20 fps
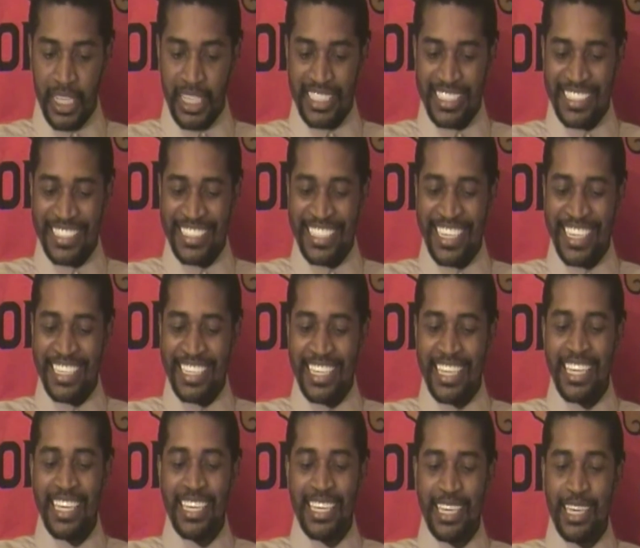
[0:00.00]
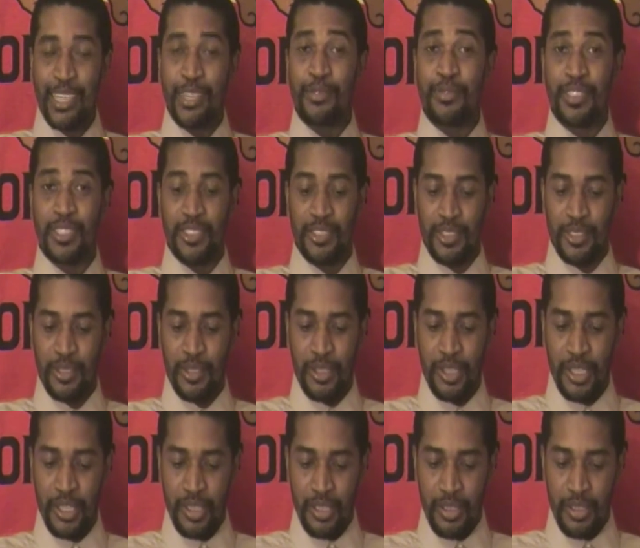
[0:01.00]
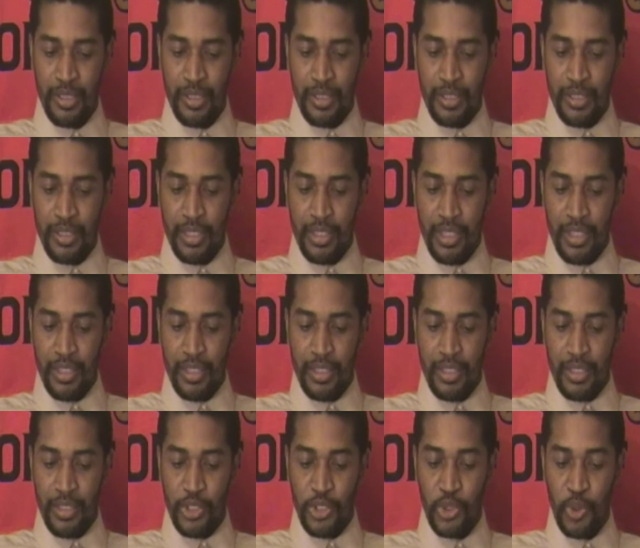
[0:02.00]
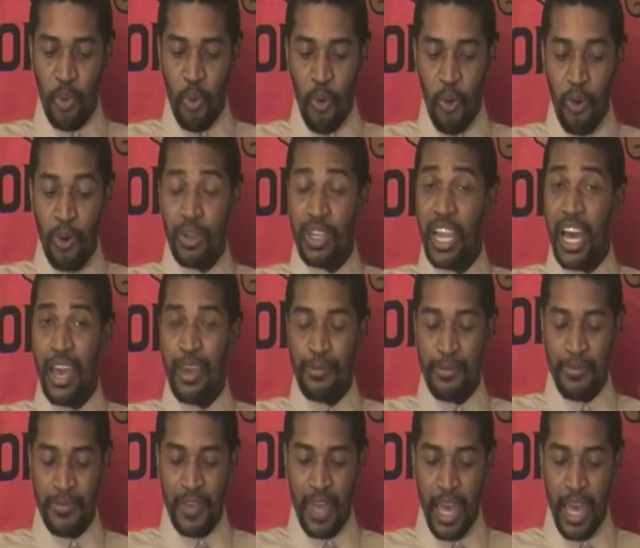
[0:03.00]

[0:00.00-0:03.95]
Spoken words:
Seeing he gives to all life